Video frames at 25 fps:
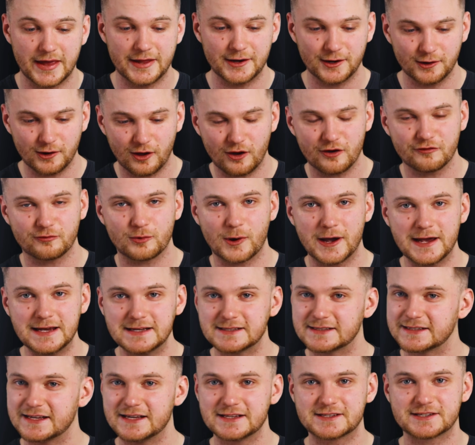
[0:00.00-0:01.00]
In a lot of
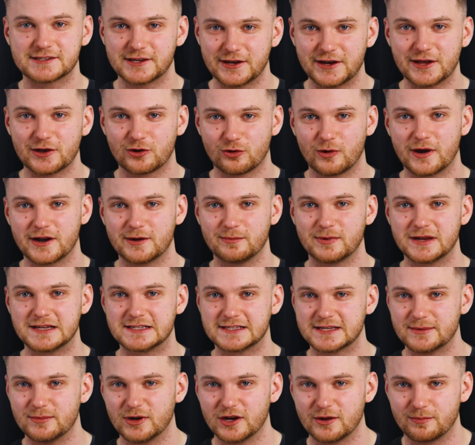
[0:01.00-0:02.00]
ways, it's an incredibly
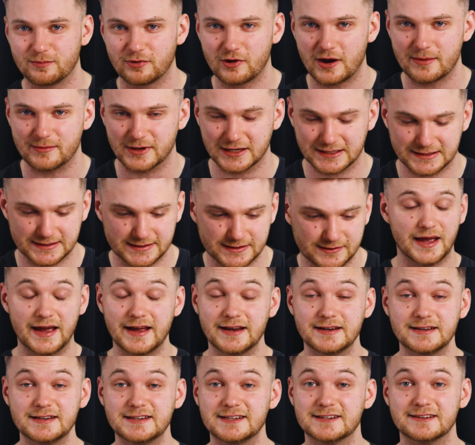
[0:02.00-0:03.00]
similar premise.
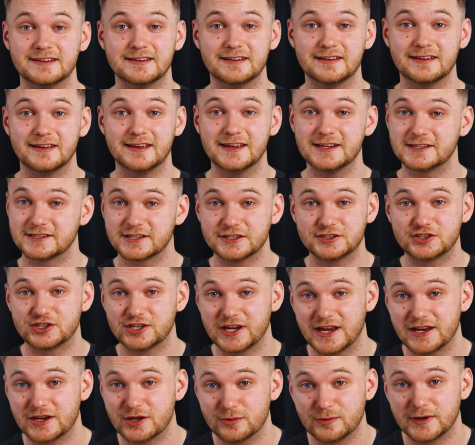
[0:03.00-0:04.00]
And it's a
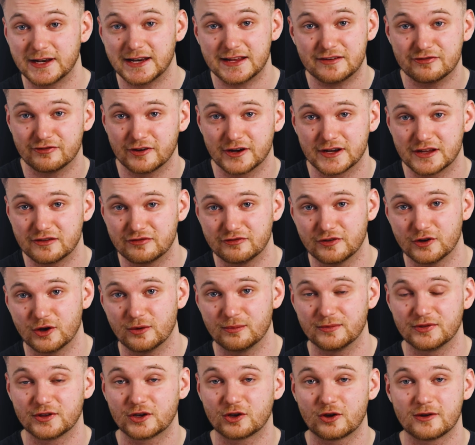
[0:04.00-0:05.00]
genuinely funny
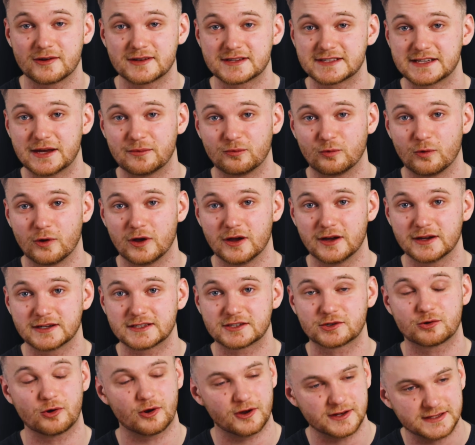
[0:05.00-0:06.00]
film. The concept
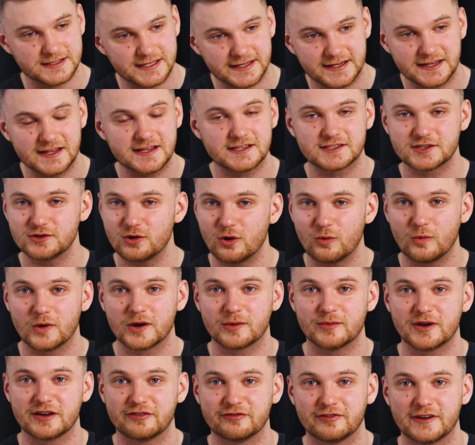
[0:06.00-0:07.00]
works. Granted, it's not
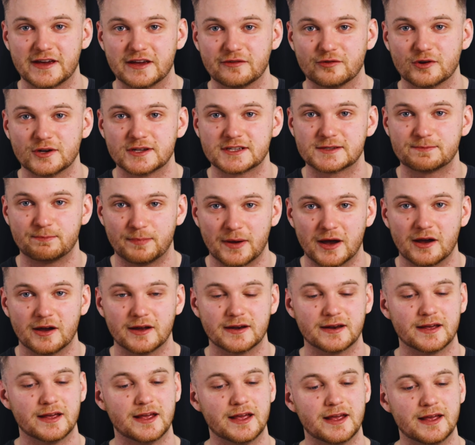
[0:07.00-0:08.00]
one of my favourites,
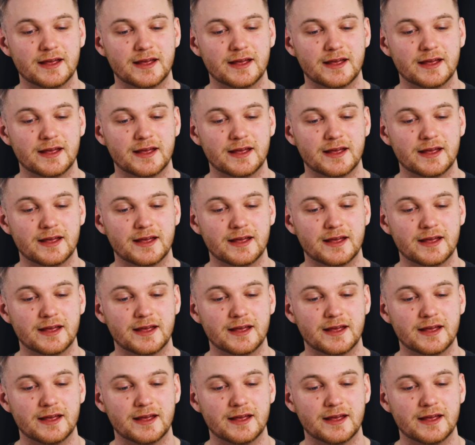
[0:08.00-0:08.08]
but